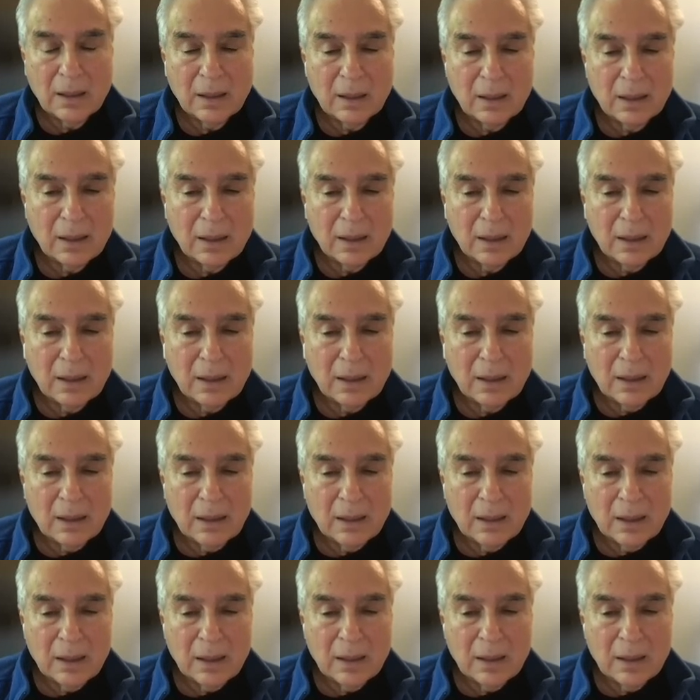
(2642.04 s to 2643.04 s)

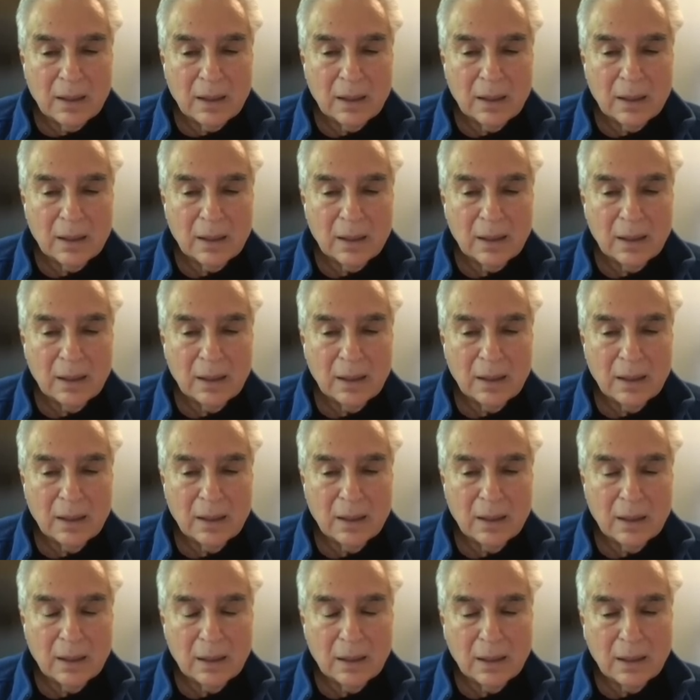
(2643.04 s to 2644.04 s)

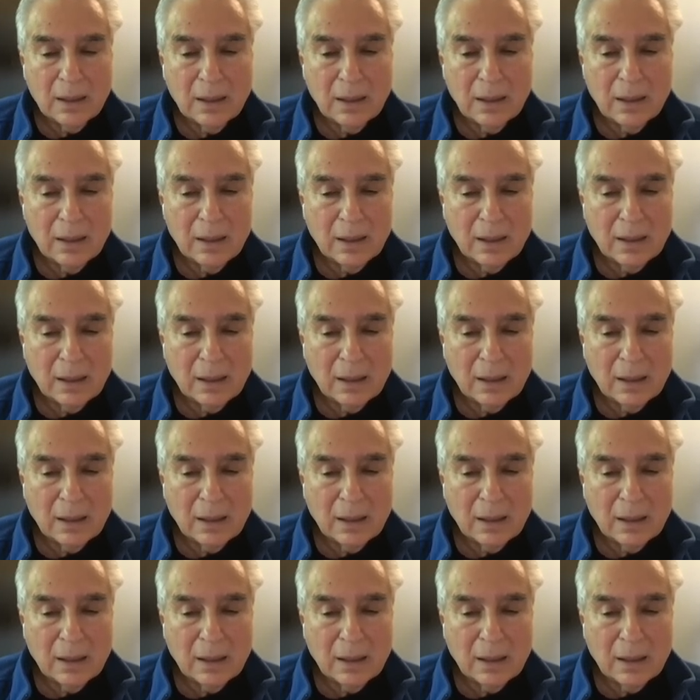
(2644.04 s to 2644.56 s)
No words are spoken by the person on screen.